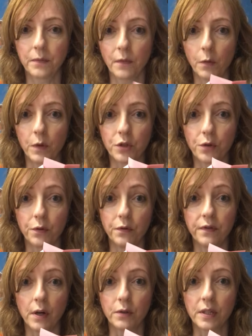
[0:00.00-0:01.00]
which are all
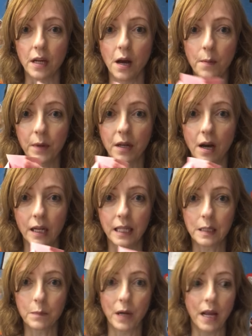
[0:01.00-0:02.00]
folded up, and I'll
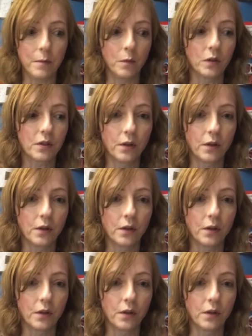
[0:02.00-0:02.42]
explain what's